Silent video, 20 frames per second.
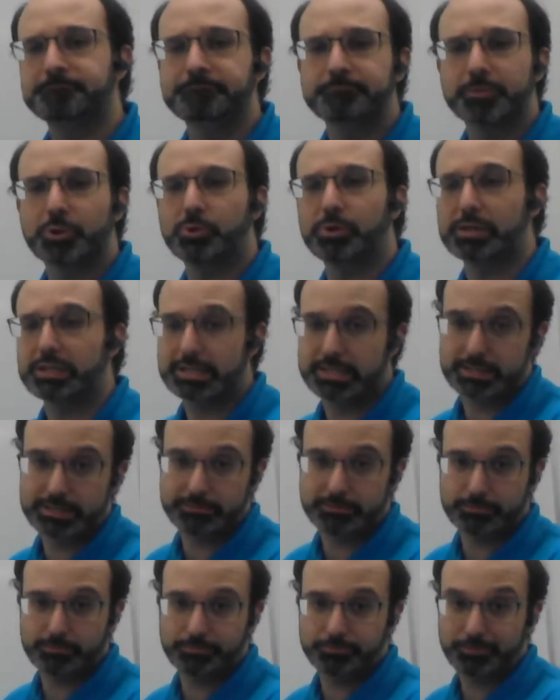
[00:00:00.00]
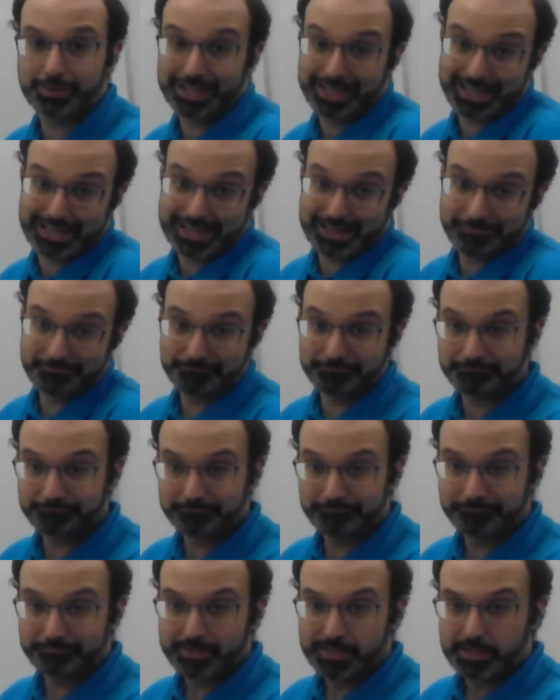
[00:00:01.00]
or at least A.
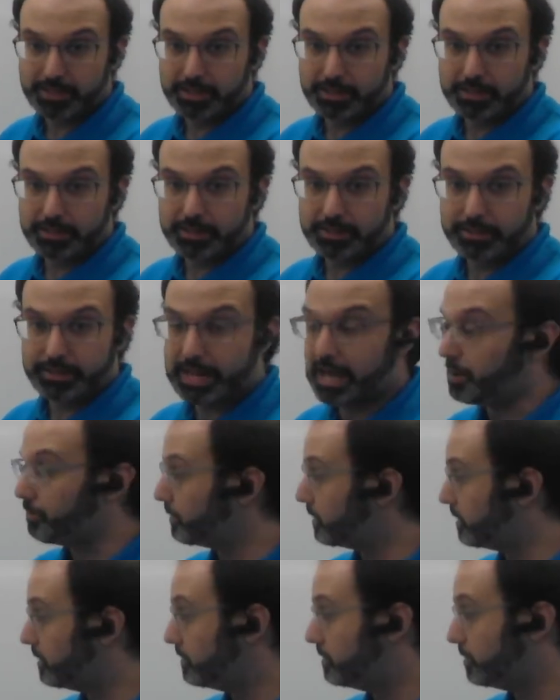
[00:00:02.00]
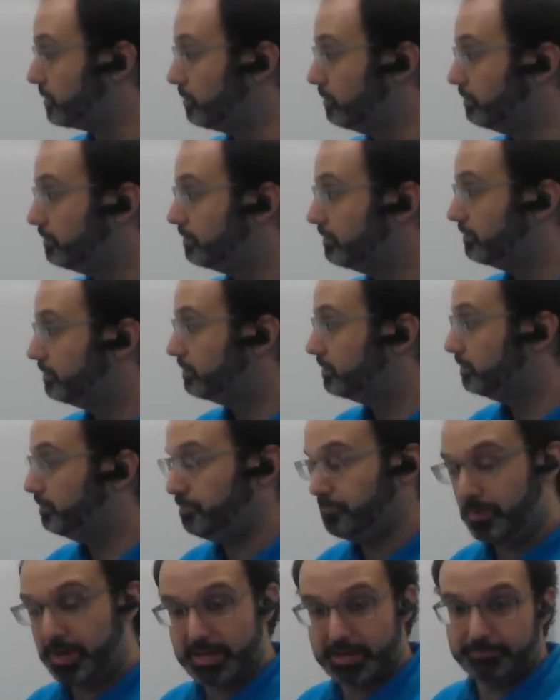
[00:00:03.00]
Now we're going to do
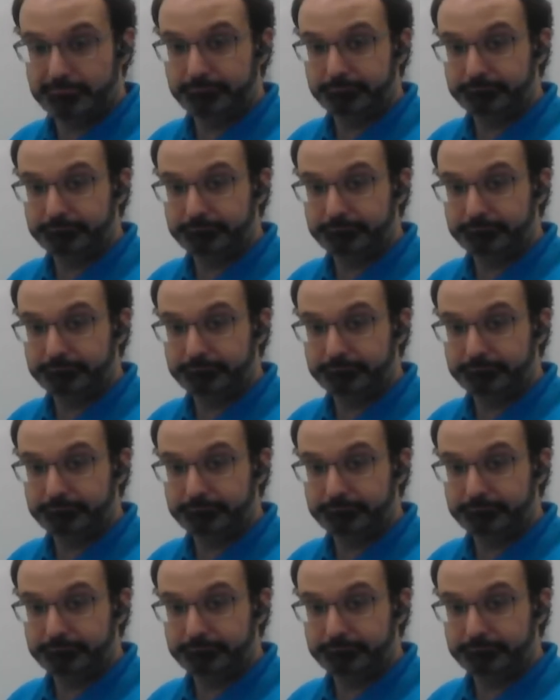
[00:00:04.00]
B.